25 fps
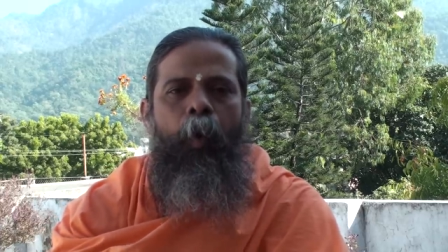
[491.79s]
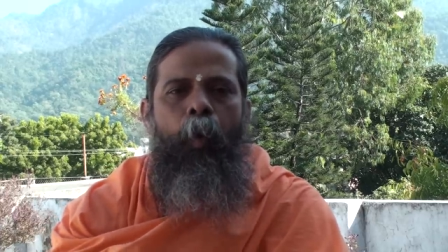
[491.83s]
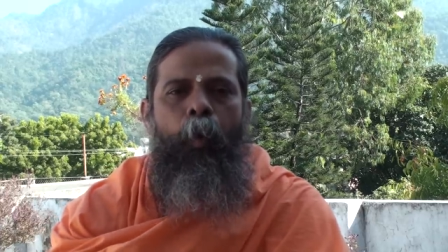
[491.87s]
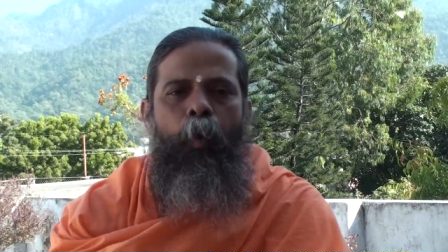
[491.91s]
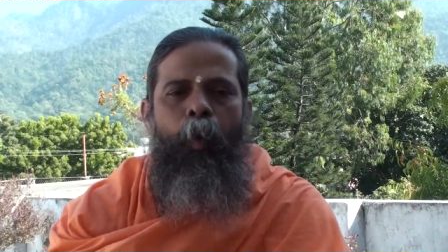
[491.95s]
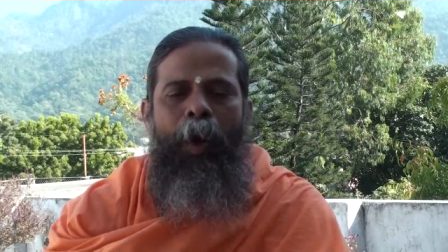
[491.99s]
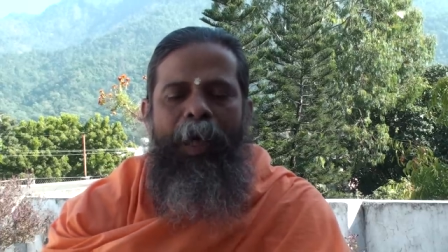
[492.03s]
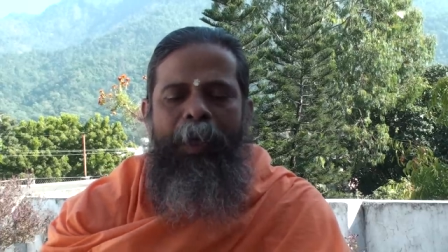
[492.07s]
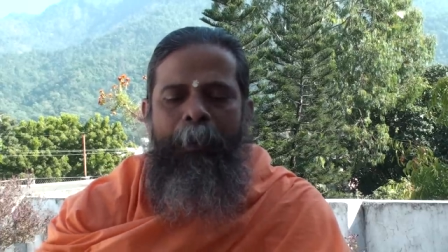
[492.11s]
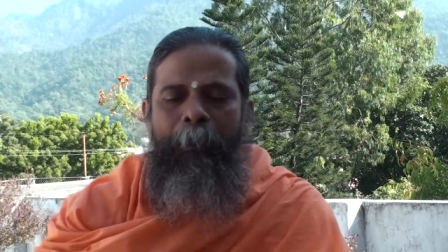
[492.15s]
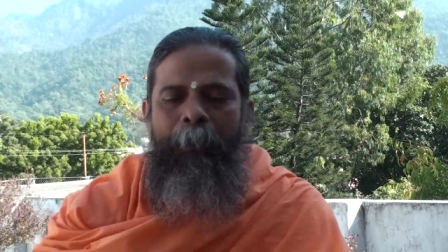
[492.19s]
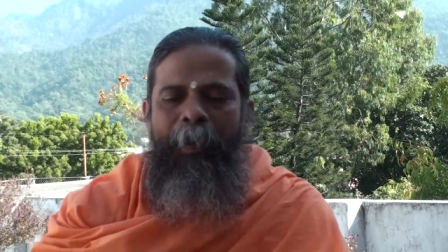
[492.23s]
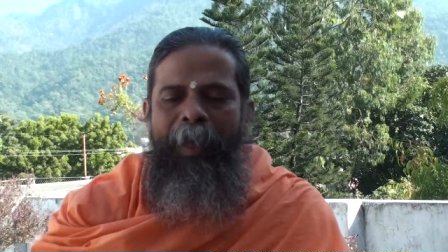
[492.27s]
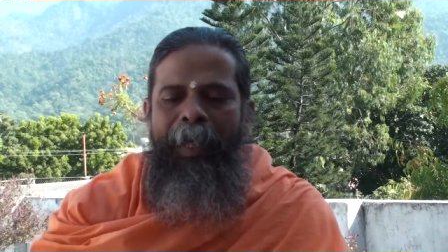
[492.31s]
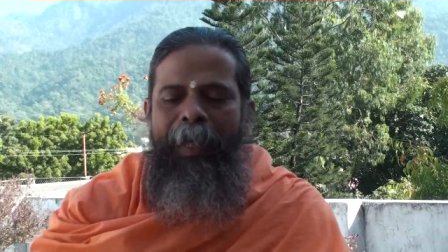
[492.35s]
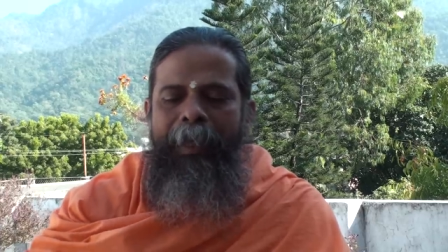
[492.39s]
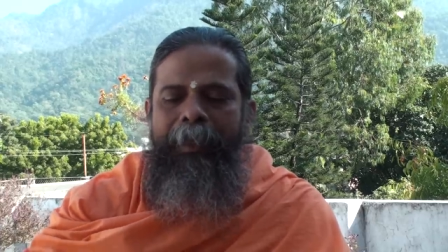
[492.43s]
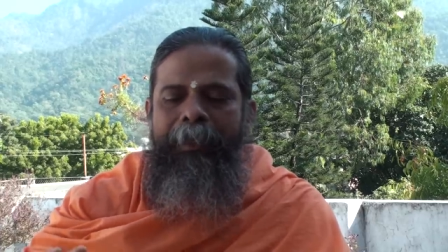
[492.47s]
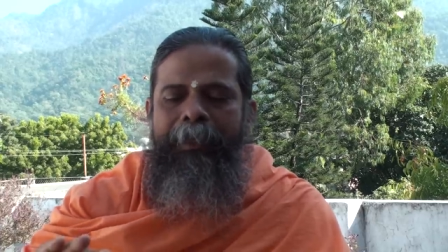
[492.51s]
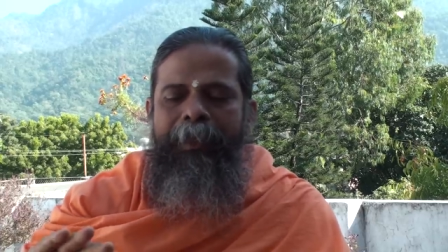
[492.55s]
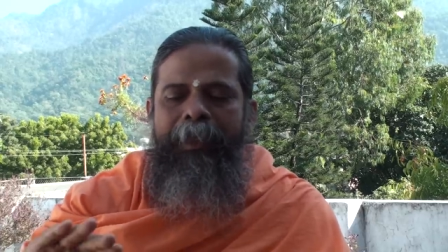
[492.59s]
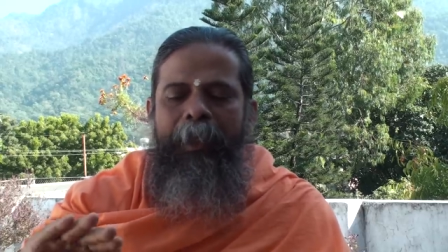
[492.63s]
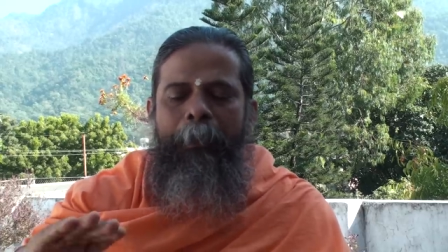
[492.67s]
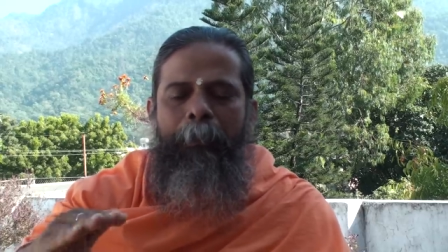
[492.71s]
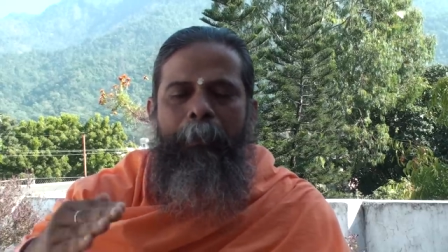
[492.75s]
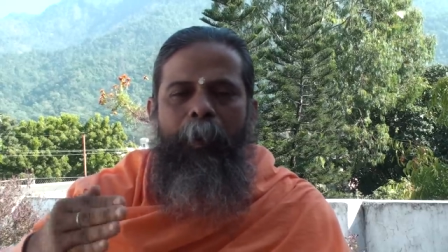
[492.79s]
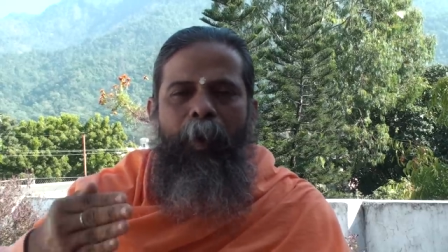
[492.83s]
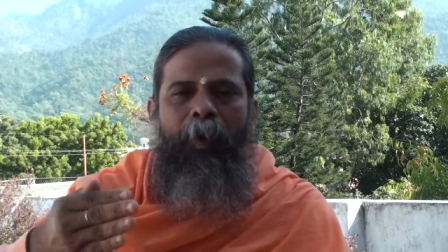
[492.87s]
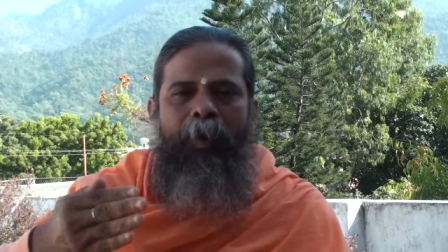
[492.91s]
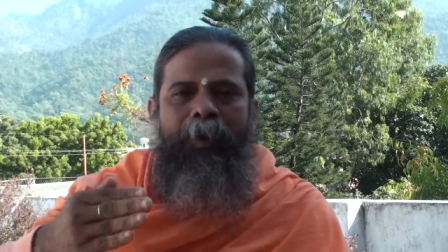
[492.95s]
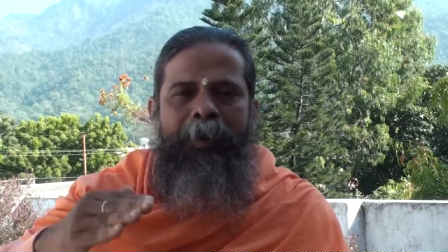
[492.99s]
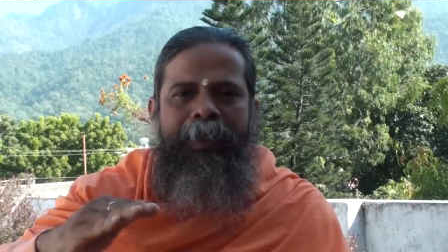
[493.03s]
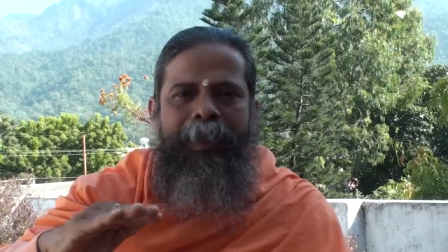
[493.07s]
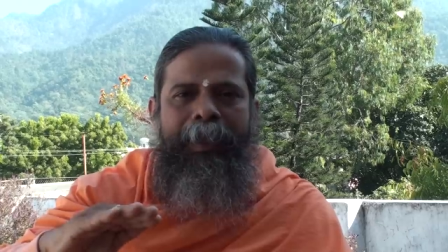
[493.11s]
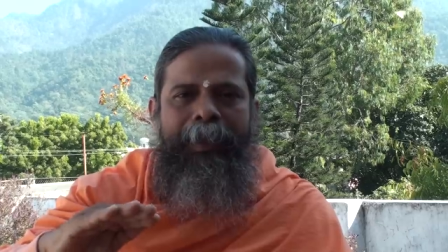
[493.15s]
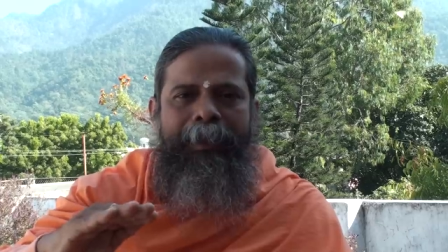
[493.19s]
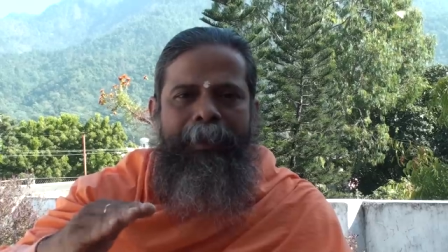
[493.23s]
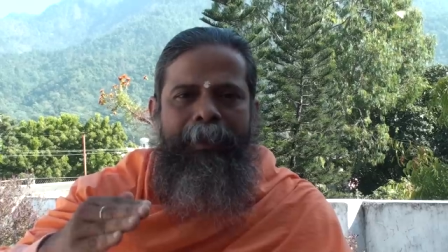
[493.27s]
One feels the
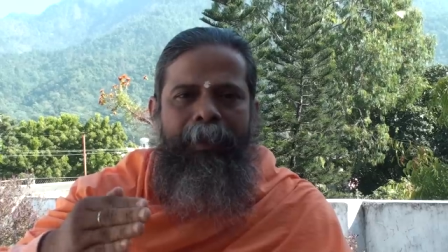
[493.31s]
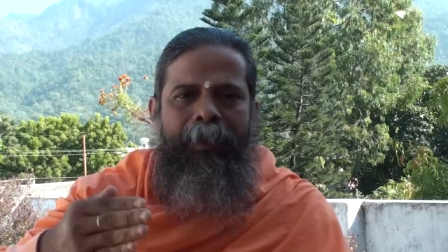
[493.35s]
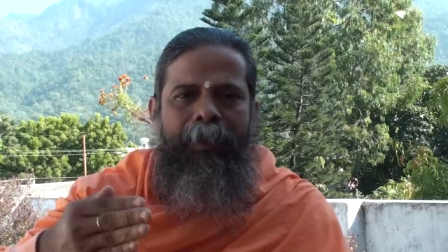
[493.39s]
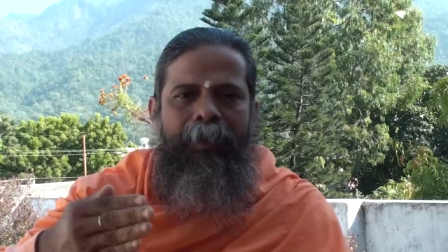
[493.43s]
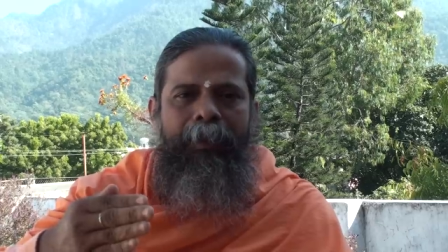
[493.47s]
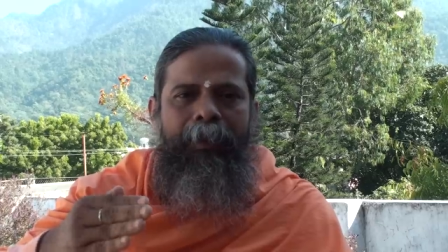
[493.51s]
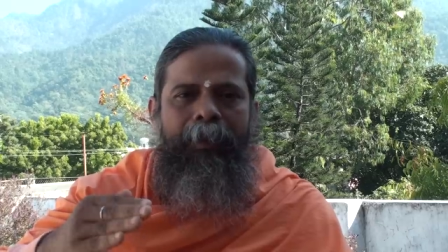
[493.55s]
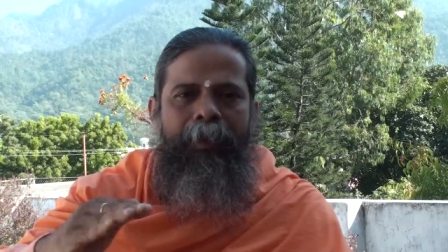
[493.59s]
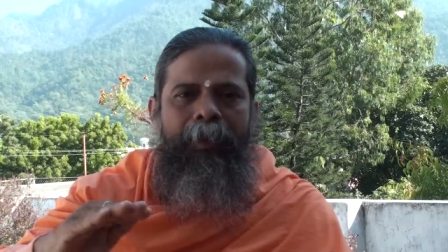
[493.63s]
pulsation,